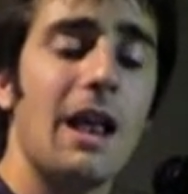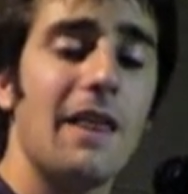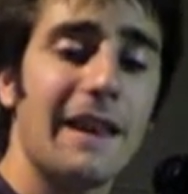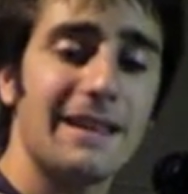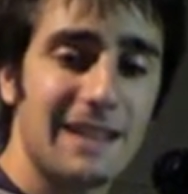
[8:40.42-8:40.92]

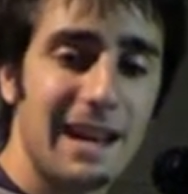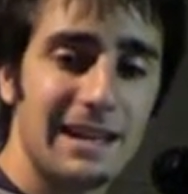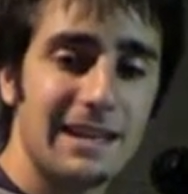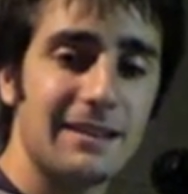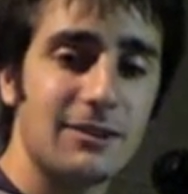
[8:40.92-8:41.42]
That's
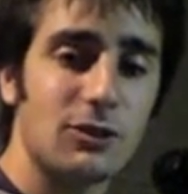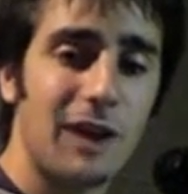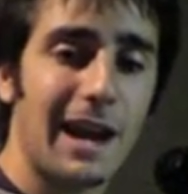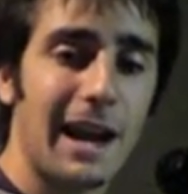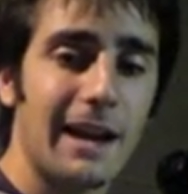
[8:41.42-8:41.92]
taking the
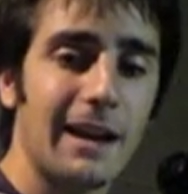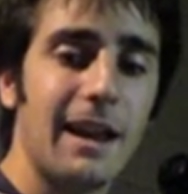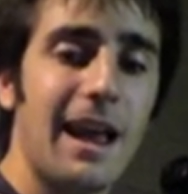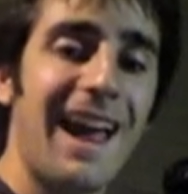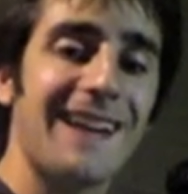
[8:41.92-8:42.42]
triad
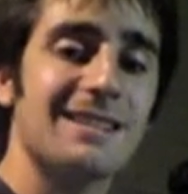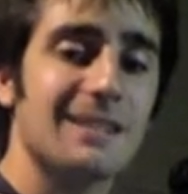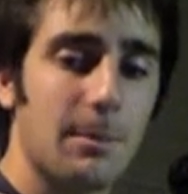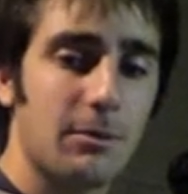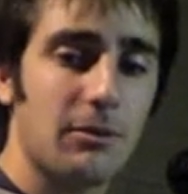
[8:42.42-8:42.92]
and
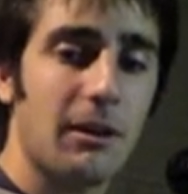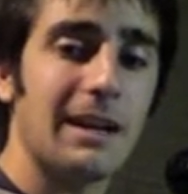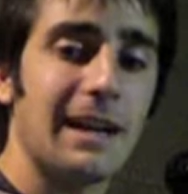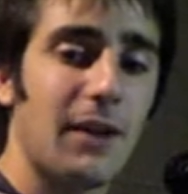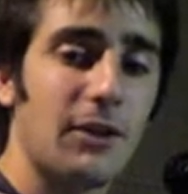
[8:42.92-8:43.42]

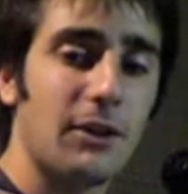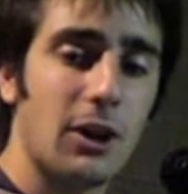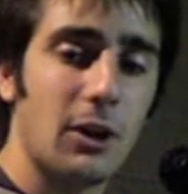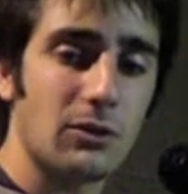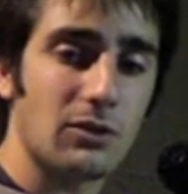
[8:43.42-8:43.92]
separating out the
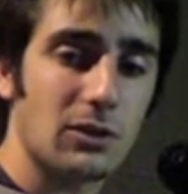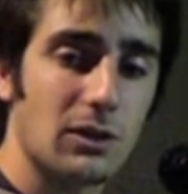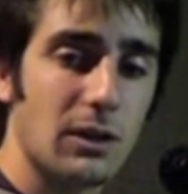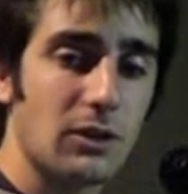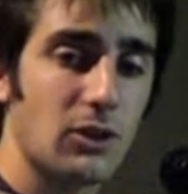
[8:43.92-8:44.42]
notes.
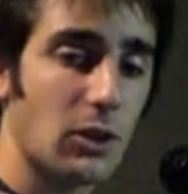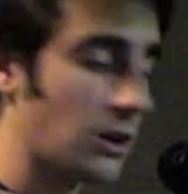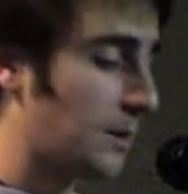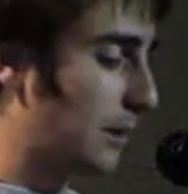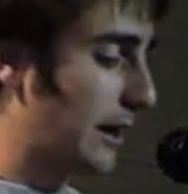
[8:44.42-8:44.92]
So you
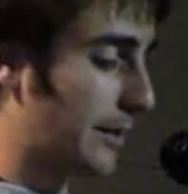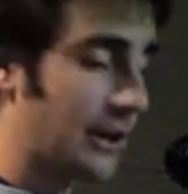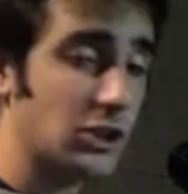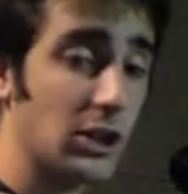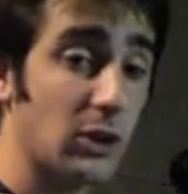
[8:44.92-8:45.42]
could play
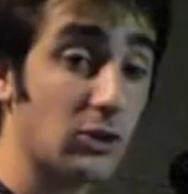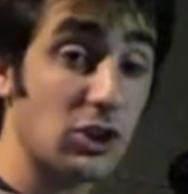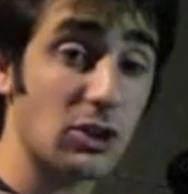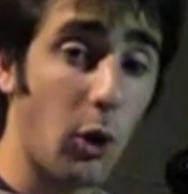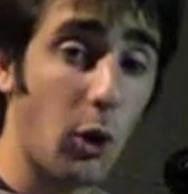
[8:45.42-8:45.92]
arpeggios
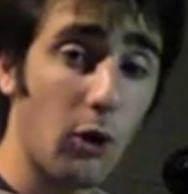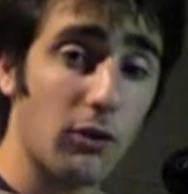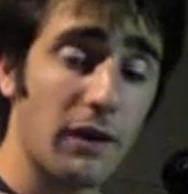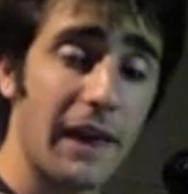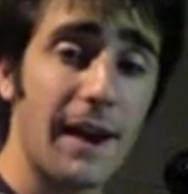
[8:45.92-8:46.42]
just over
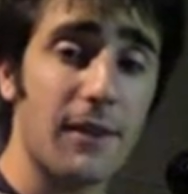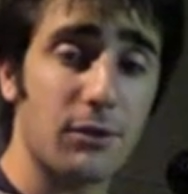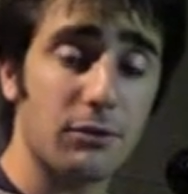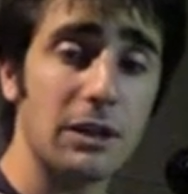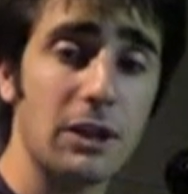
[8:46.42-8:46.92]
that
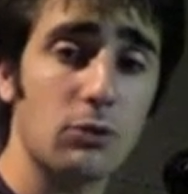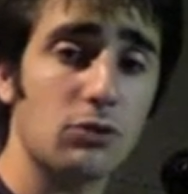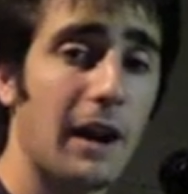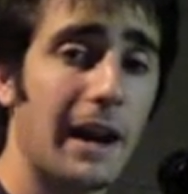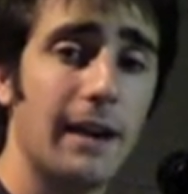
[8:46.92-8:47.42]
3-note
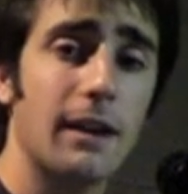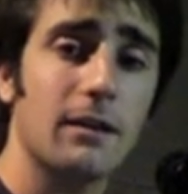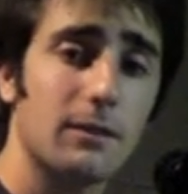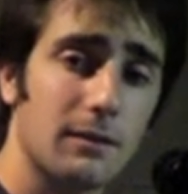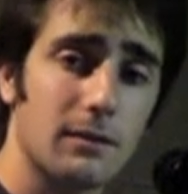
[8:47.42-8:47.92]
triad,
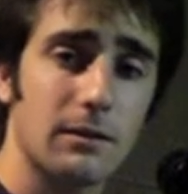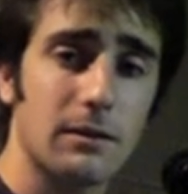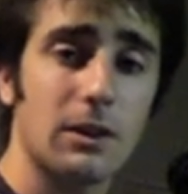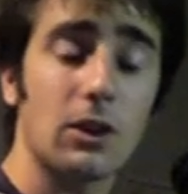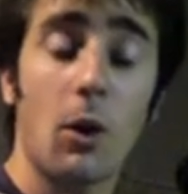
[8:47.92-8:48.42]

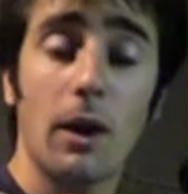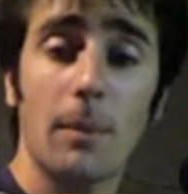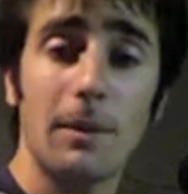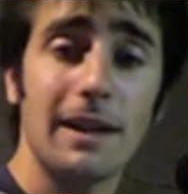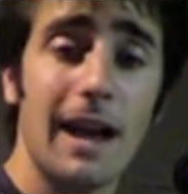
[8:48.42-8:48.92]
going up
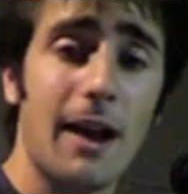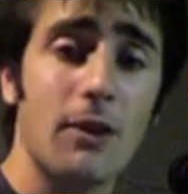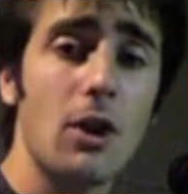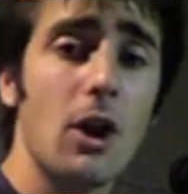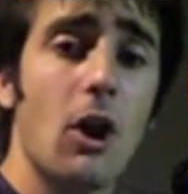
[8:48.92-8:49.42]
and
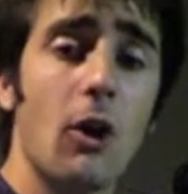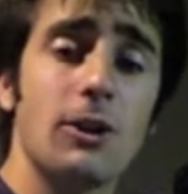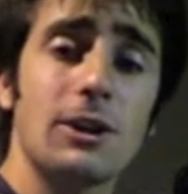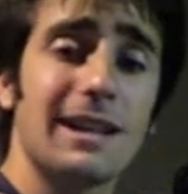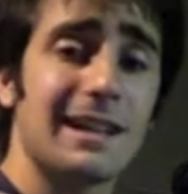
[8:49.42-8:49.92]
down, or you
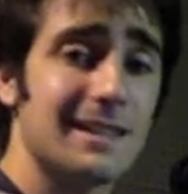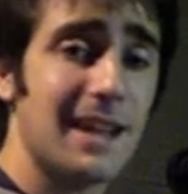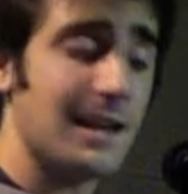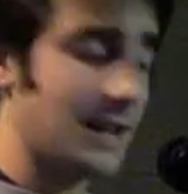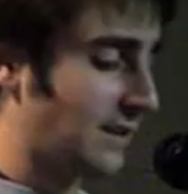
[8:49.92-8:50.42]
can
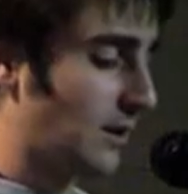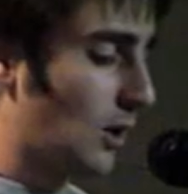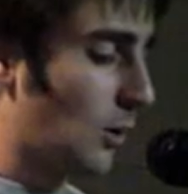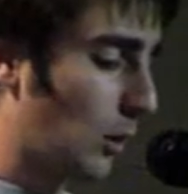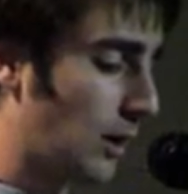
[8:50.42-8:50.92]
extend it.
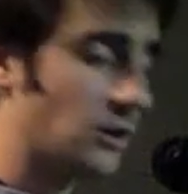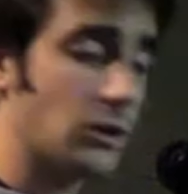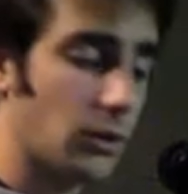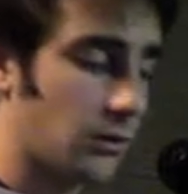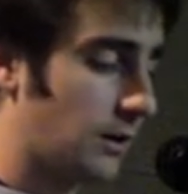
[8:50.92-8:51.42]
1,
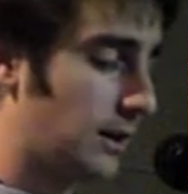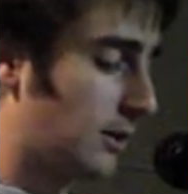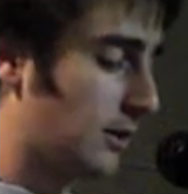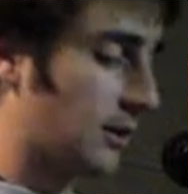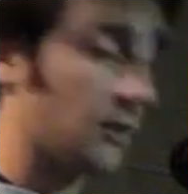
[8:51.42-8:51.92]
2, 3,
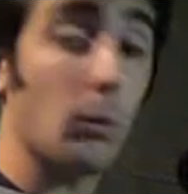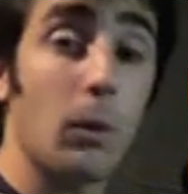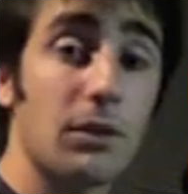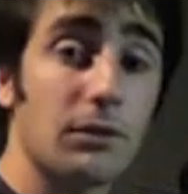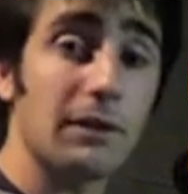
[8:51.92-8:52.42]
or
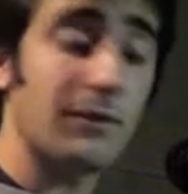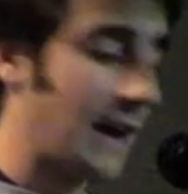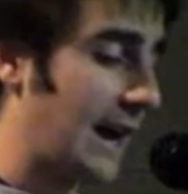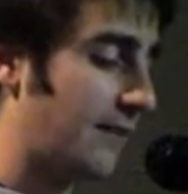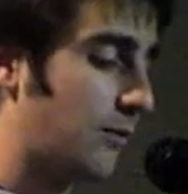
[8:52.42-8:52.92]
1, 3,
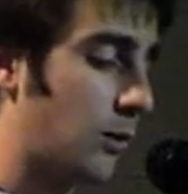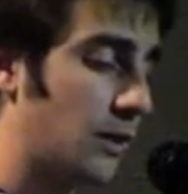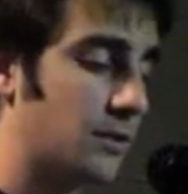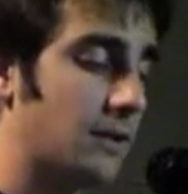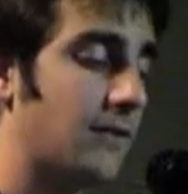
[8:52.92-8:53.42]
5, 1,
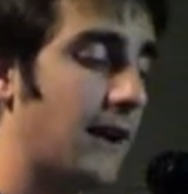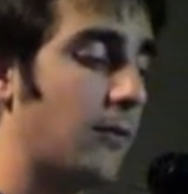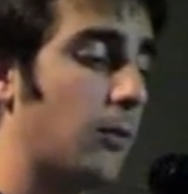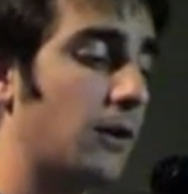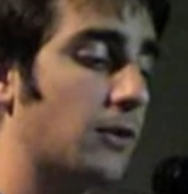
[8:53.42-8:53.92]
3, 5,
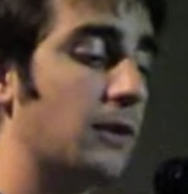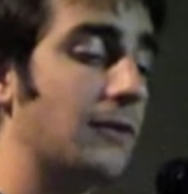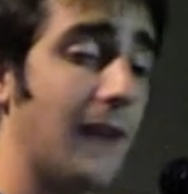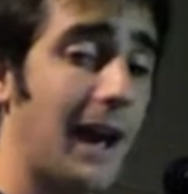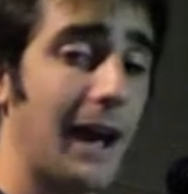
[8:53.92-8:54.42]
1, 3,
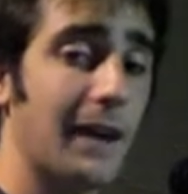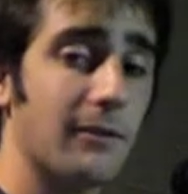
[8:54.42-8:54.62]
5.